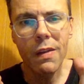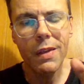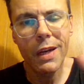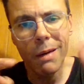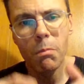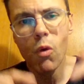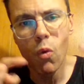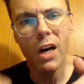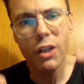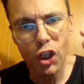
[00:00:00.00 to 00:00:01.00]
the number
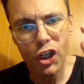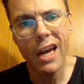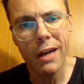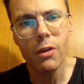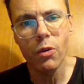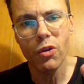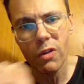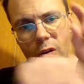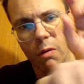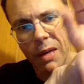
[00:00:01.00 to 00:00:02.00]
one shackles
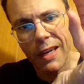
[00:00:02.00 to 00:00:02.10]
on my